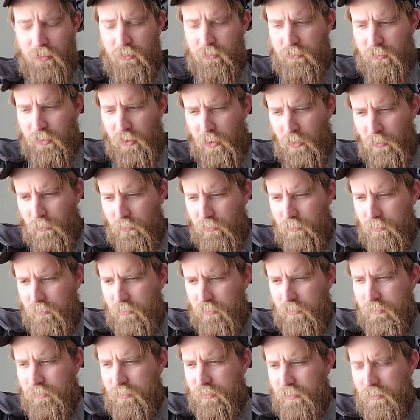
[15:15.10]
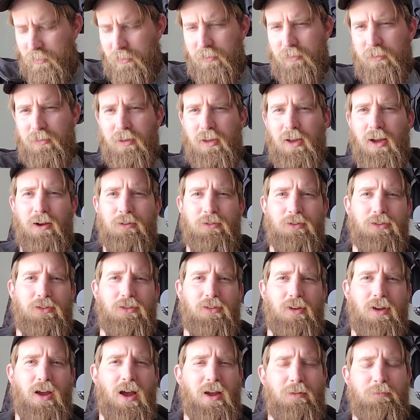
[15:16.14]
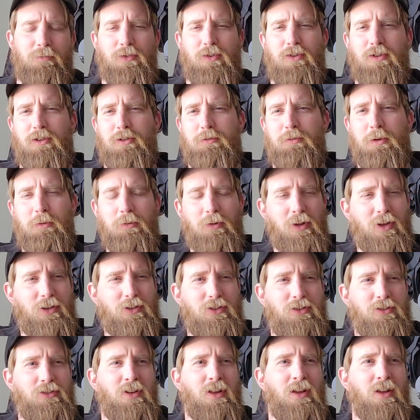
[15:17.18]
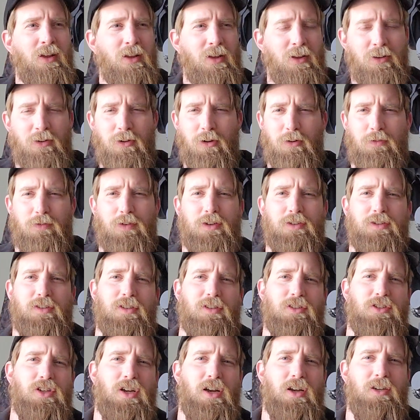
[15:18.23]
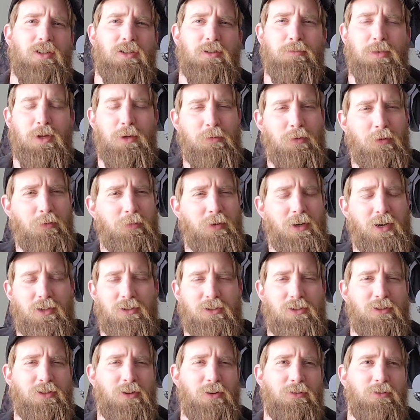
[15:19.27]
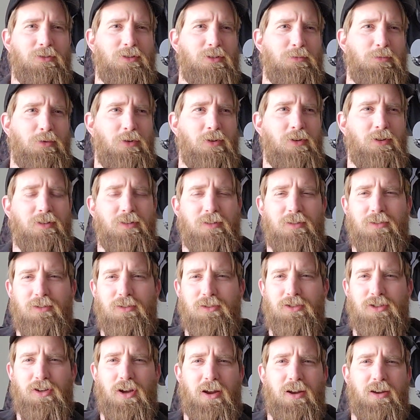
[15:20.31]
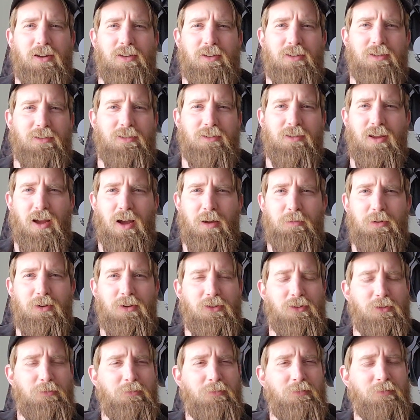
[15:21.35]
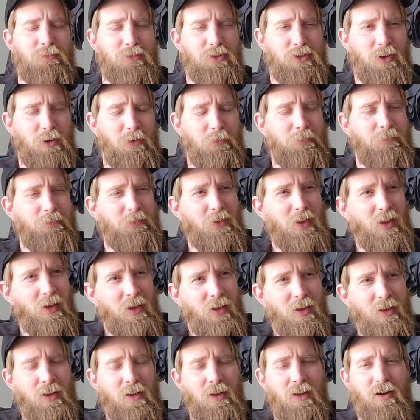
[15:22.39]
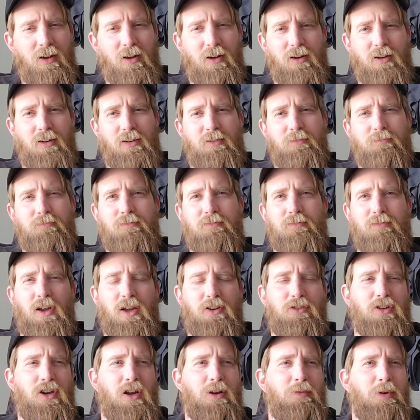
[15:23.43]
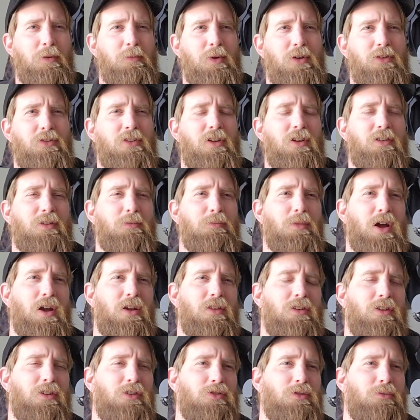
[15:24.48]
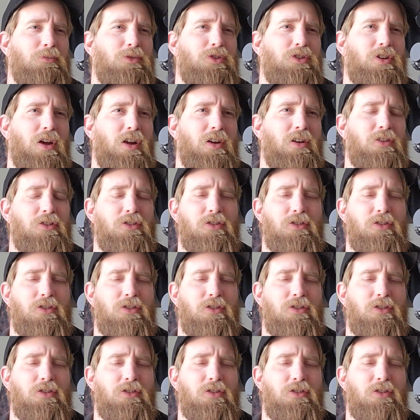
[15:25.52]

So I'm one of these people. I just, no offense to the Chinese people, but I just don't support China and communism. So I try my best not to buy things from China.